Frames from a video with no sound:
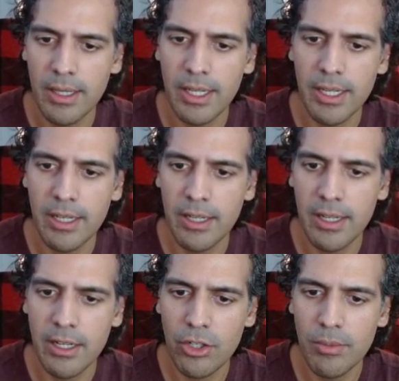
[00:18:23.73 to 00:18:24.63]
in
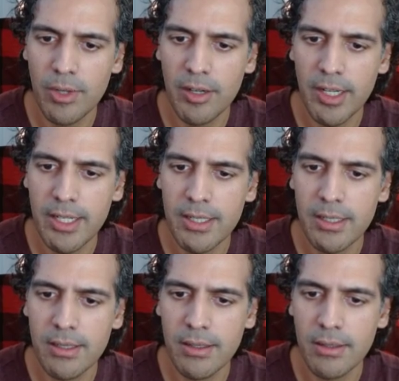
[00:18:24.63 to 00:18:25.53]
enumerate,
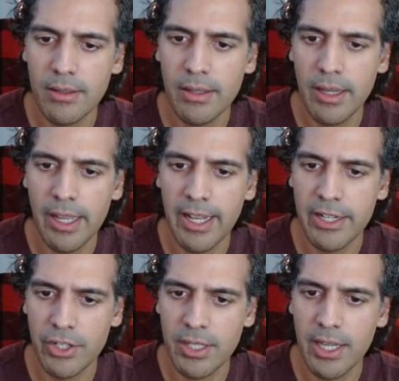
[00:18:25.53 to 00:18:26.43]
and that
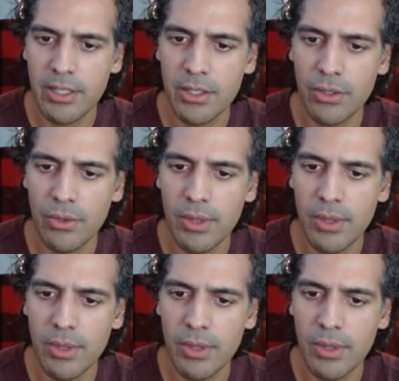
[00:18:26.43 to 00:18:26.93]
just gets you